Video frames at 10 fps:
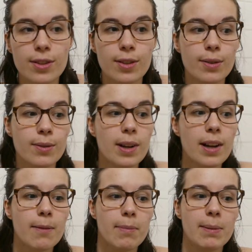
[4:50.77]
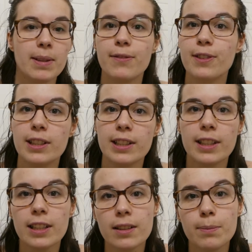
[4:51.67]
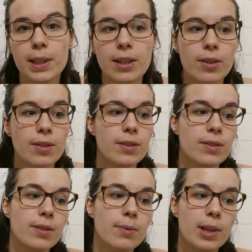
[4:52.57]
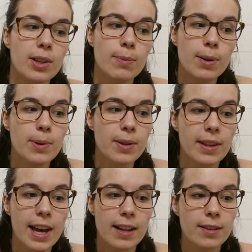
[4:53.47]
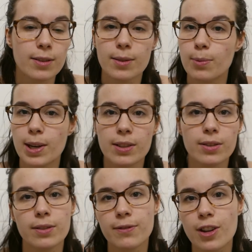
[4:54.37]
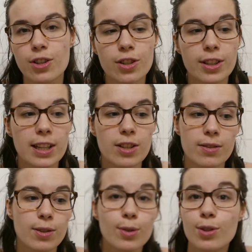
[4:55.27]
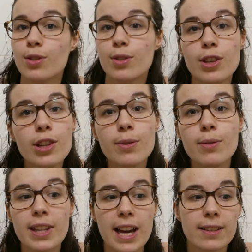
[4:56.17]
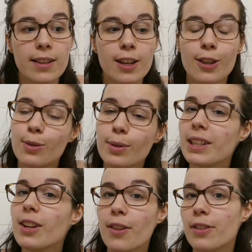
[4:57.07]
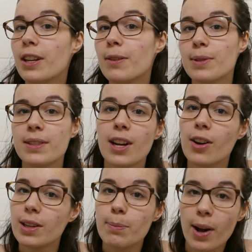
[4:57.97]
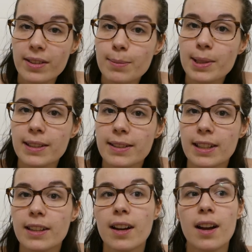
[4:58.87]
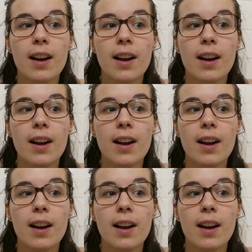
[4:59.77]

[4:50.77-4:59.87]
You know, maybe feeling guilt because you were in a moment that your brain couldn't function and you just knew that doing nothing was the only possibility.